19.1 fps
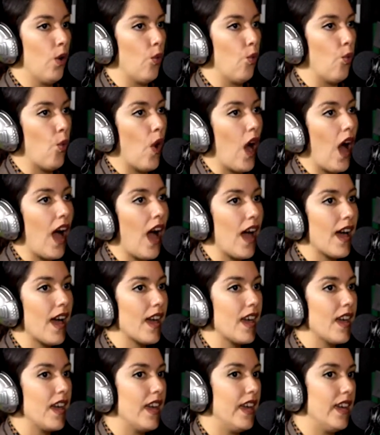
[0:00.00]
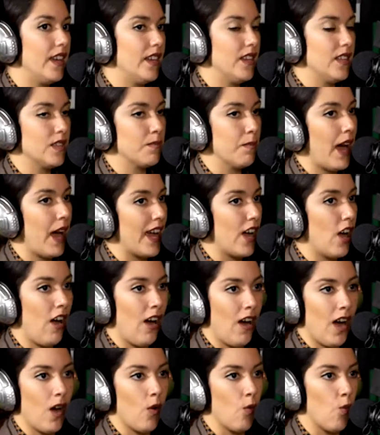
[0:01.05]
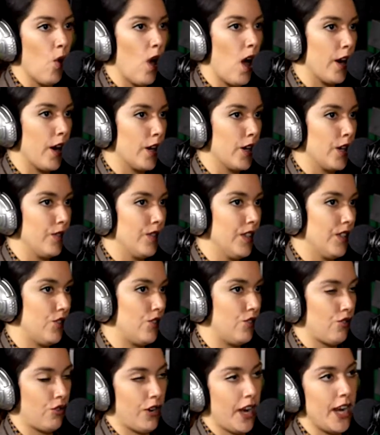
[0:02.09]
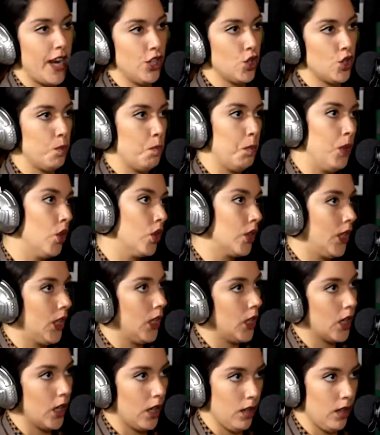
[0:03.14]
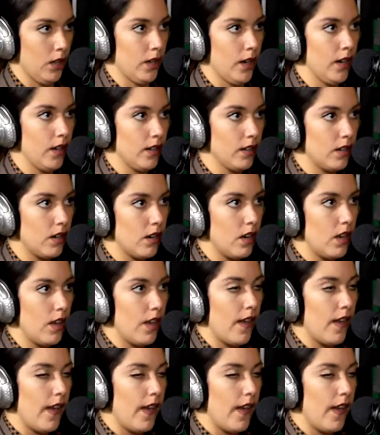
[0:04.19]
why is my hot water this strange milky color? Mm-hmm.